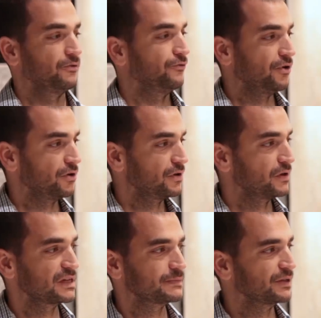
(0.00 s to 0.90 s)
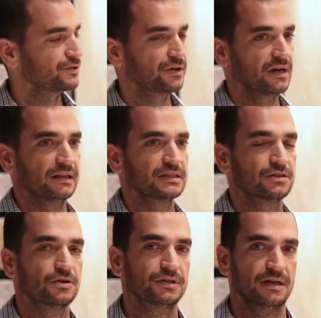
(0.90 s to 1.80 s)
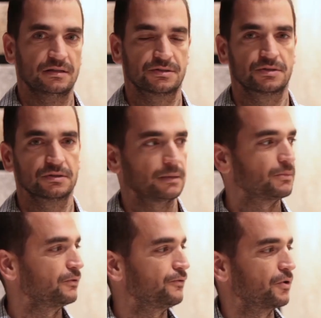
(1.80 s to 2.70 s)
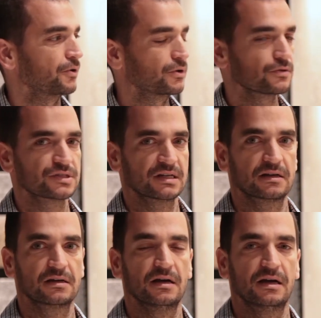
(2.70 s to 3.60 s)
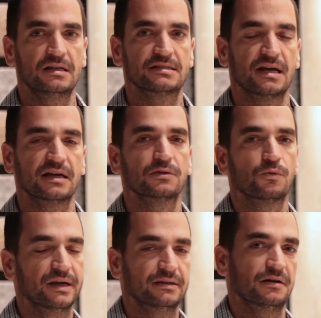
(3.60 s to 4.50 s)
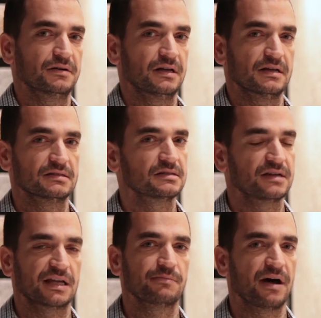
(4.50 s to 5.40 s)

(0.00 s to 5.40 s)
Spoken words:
Further, this material is not yet suitable for using inside wet areas, inside